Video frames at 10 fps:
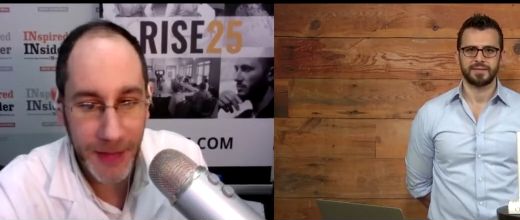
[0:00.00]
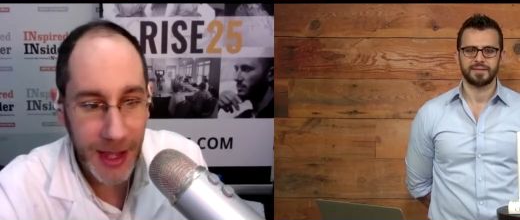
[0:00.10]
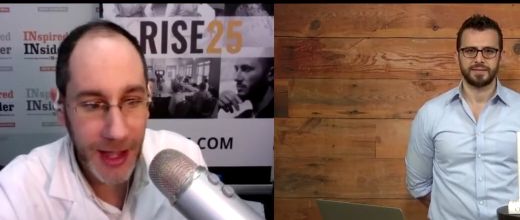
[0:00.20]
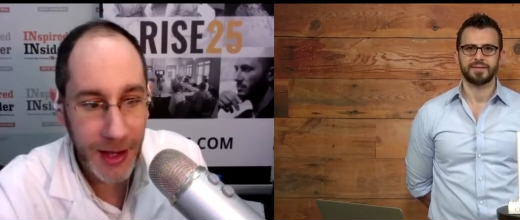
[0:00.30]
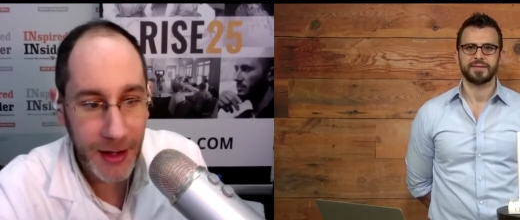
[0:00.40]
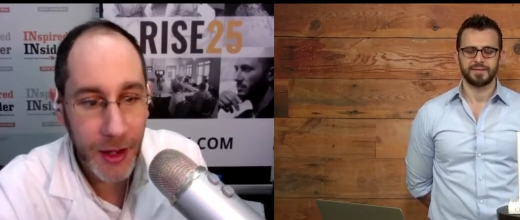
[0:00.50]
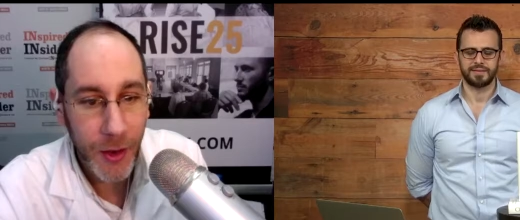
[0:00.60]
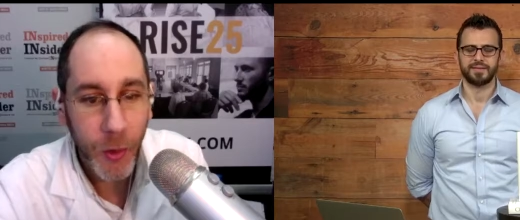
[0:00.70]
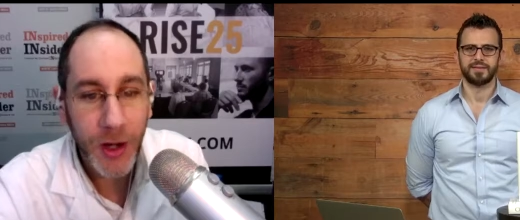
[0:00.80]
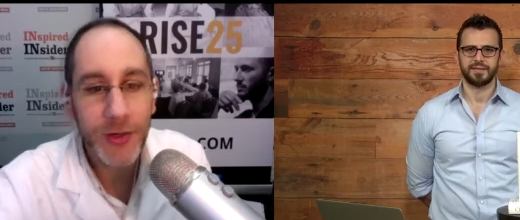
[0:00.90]
Speaker 1: And
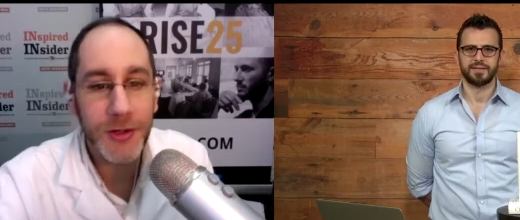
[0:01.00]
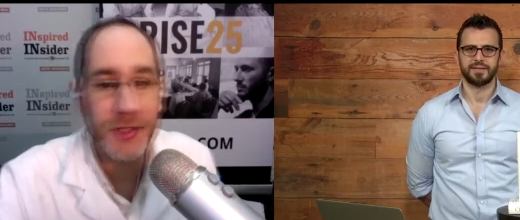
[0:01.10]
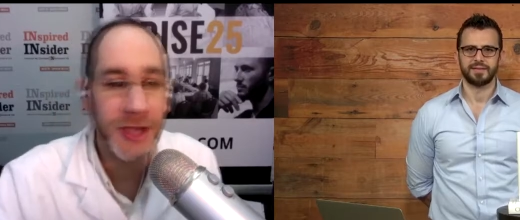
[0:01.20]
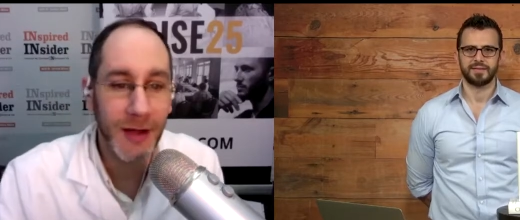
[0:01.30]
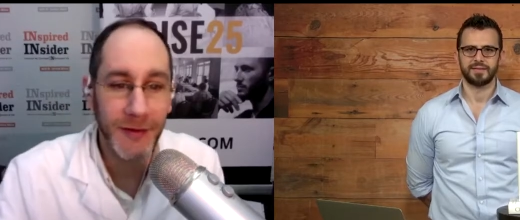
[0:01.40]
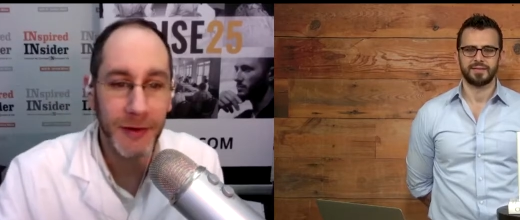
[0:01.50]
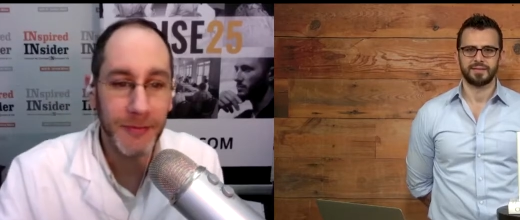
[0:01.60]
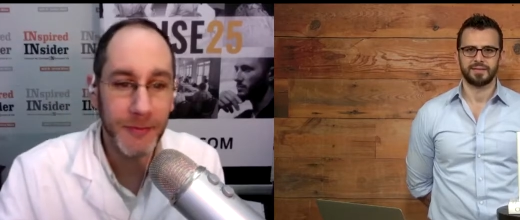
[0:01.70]
what did you discover